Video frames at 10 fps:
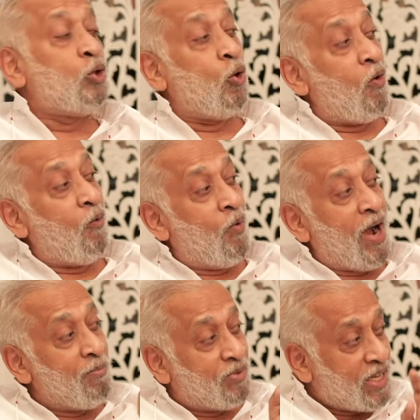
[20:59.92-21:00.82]
So what
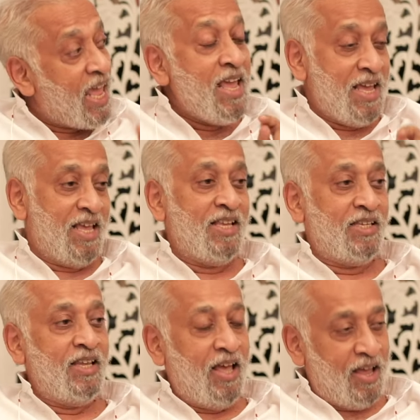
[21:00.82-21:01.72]
I'm saying
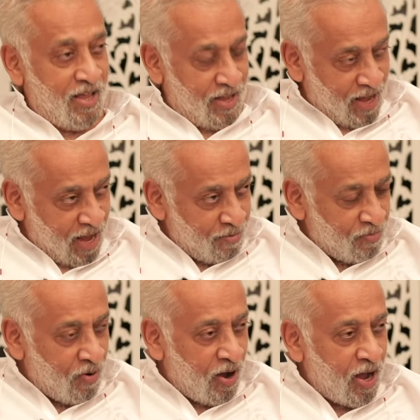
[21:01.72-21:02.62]
is,
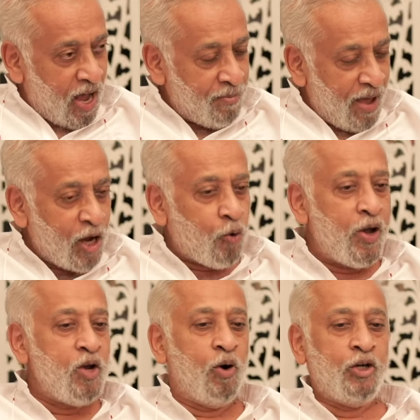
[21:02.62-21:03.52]
I'm
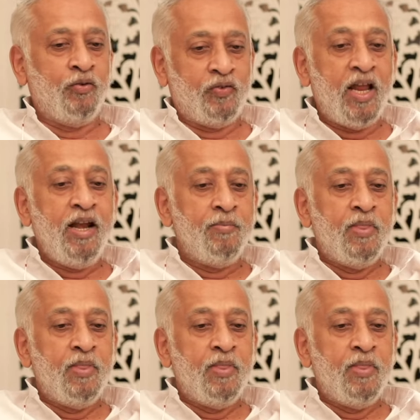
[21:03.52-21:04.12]
echoing what you've said.